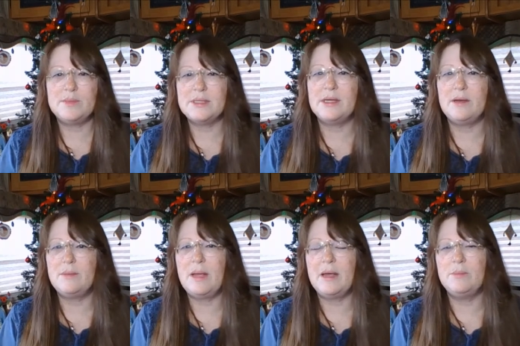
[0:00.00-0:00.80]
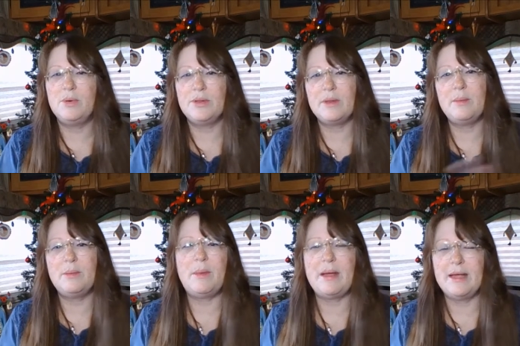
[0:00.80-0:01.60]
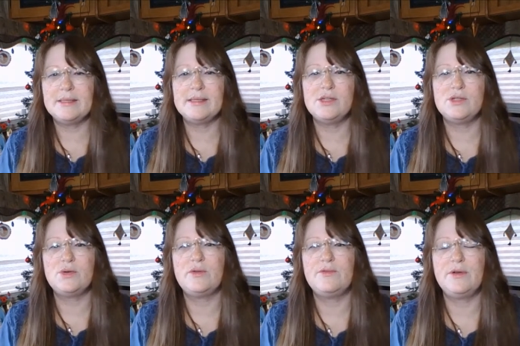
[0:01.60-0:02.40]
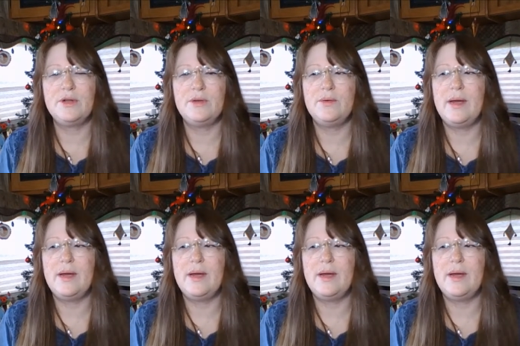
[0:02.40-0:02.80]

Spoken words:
some and put them in my Etsy store for you,